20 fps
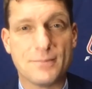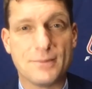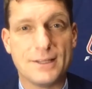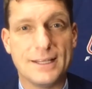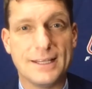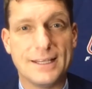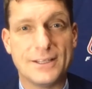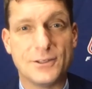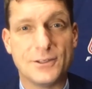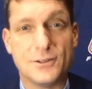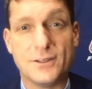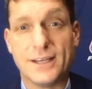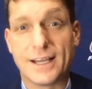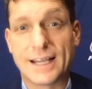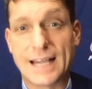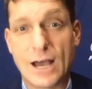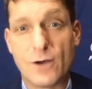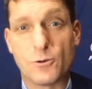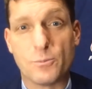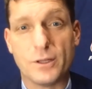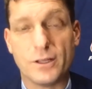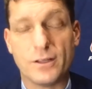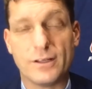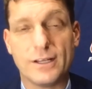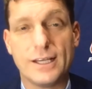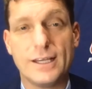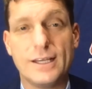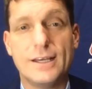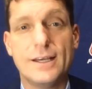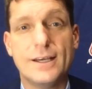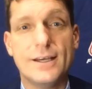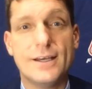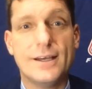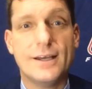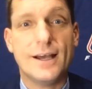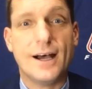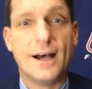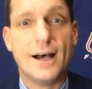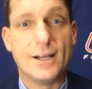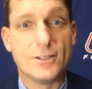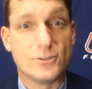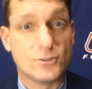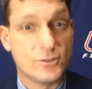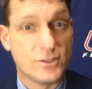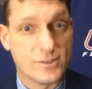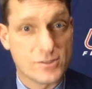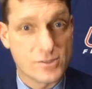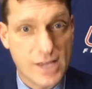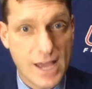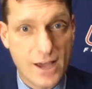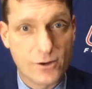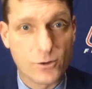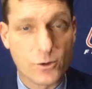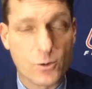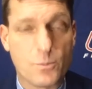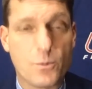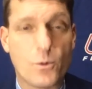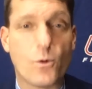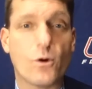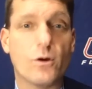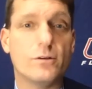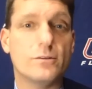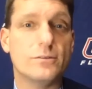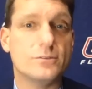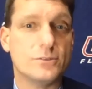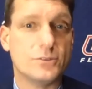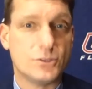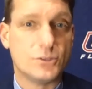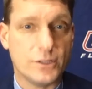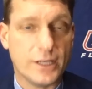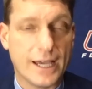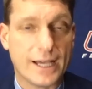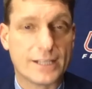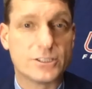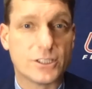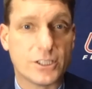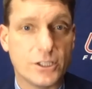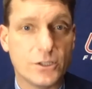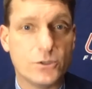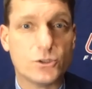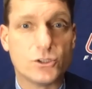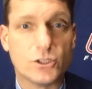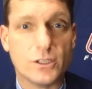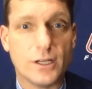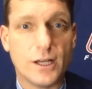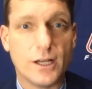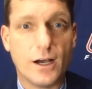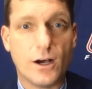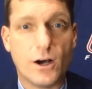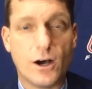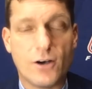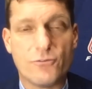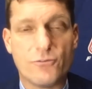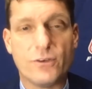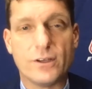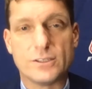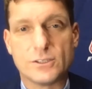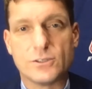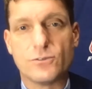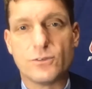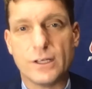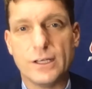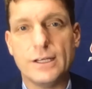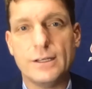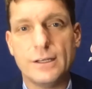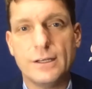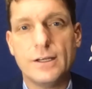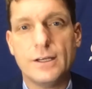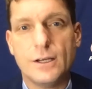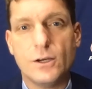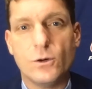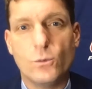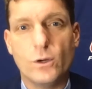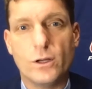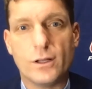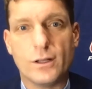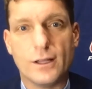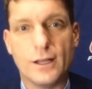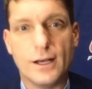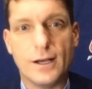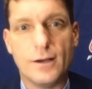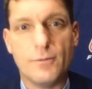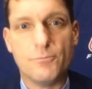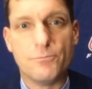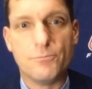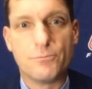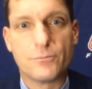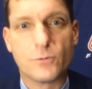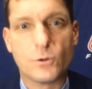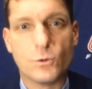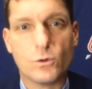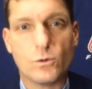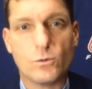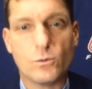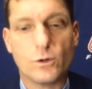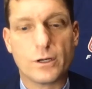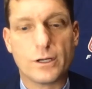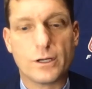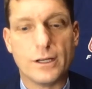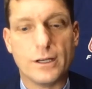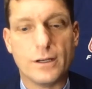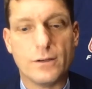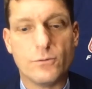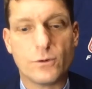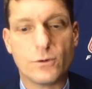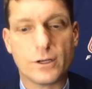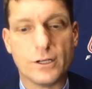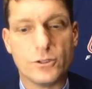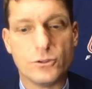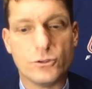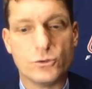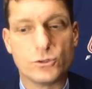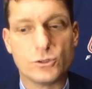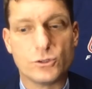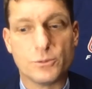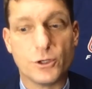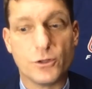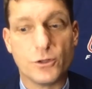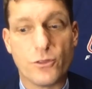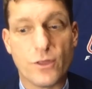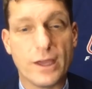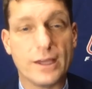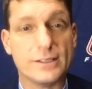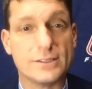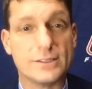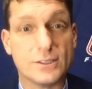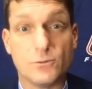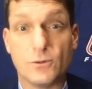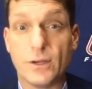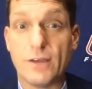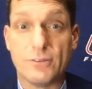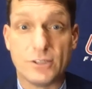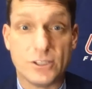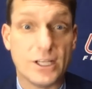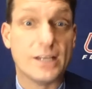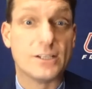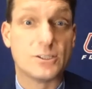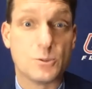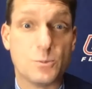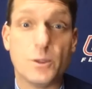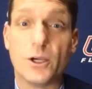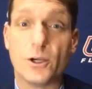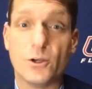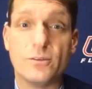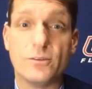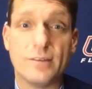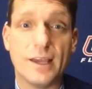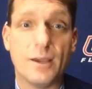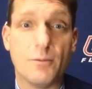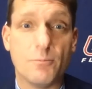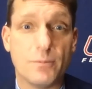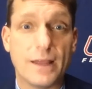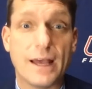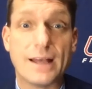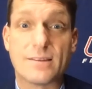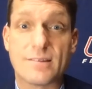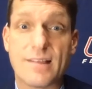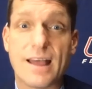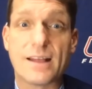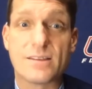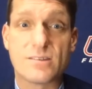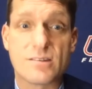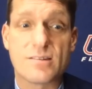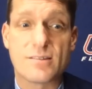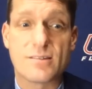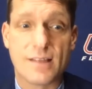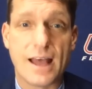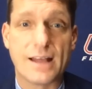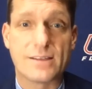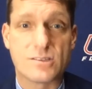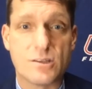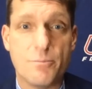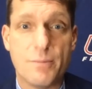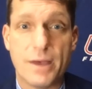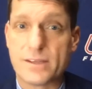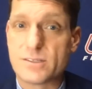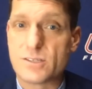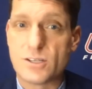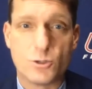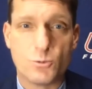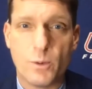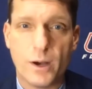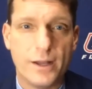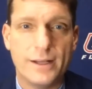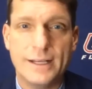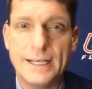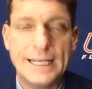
you know, the accountability uh, to the scouting report and to the execution uh, offensively, will um, we're, we're, gonna we're gonna do some good things, and we have a chance to be a good team. That that's that's the message. But